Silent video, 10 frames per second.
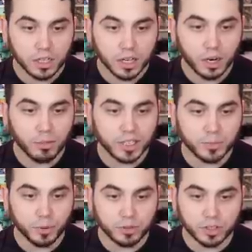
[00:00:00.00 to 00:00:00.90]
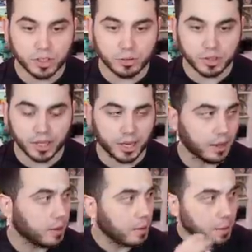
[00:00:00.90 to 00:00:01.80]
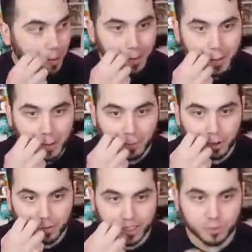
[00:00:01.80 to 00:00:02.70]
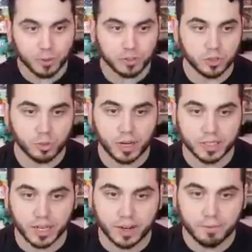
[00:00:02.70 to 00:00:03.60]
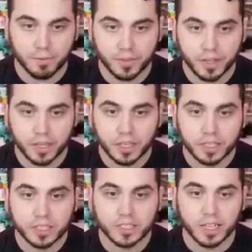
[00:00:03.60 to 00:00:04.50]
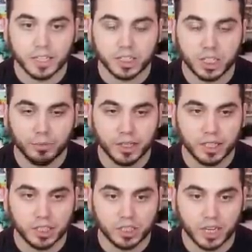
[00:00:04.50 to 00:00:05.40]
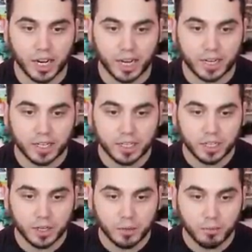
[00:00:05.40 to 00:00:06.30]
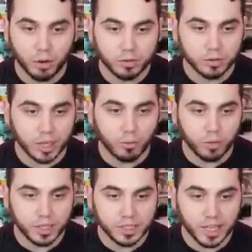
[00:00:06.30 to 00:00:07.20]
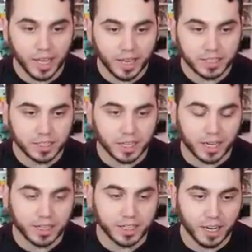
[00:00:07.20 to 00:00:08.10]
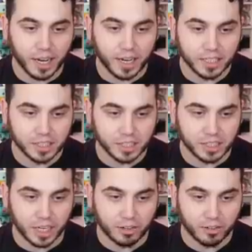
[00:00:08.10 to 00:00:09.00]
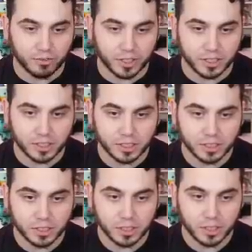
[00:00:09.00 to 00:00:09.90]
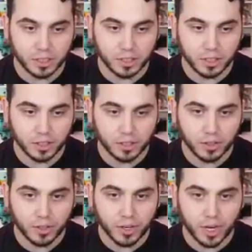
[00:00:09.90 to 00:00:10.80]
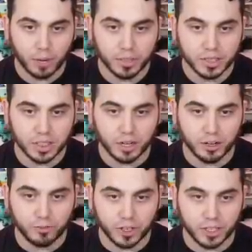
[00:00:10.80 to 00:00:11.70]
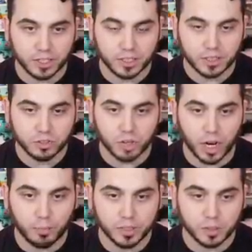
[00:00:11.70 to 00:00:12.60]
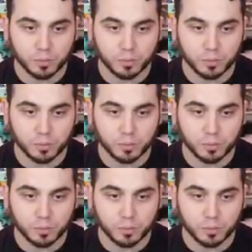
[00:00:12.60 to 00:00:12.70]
How am I supposed to deal with that? What am I supposed to do about that? This thing legitimately just got multi- like what is that? I think I honestly scary face. I'm gonna scary face, drop its